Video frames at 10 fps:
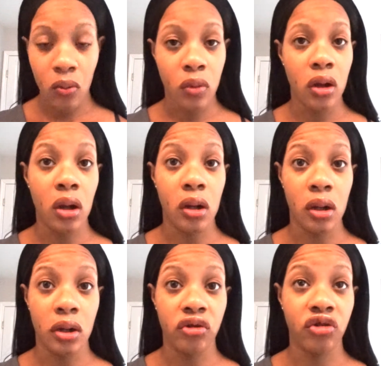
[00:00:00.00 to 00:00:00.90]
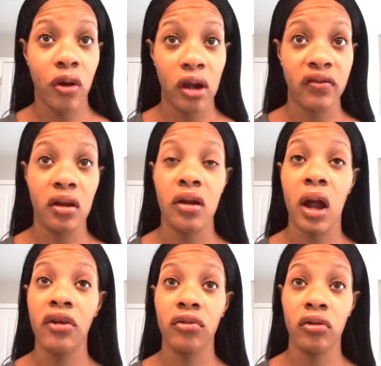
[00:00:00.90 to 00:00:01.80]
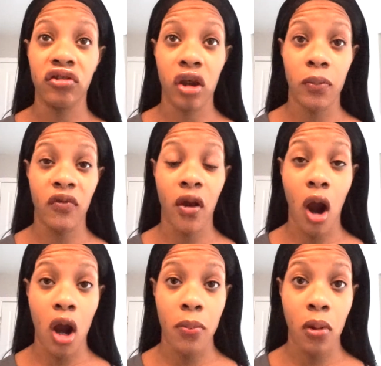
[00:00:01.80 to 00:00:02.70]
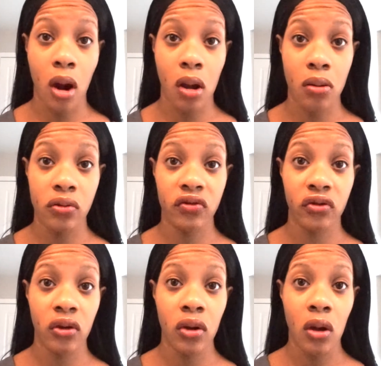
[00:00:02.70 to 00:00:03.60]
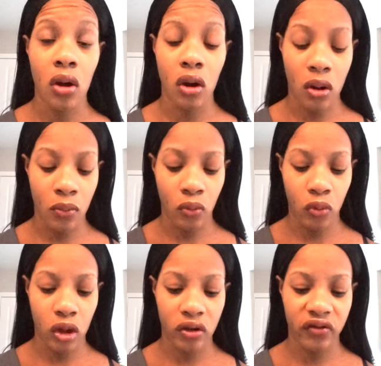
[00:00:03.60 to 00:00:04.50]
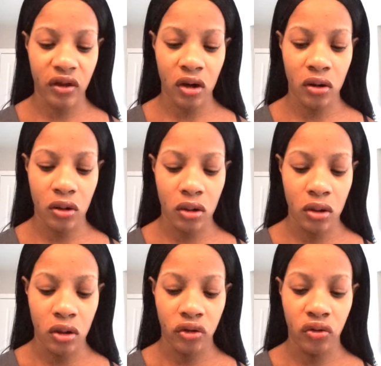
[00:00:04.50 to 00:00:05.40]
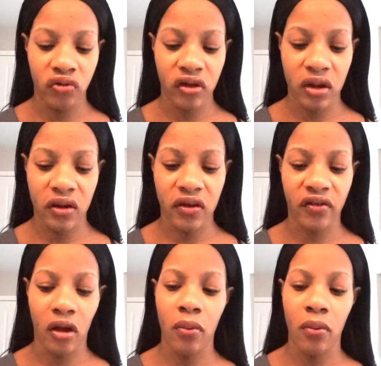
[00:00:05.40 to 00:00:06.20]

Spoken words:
We're gonna trace the natural shape of our eyebrows. We're gonna start using this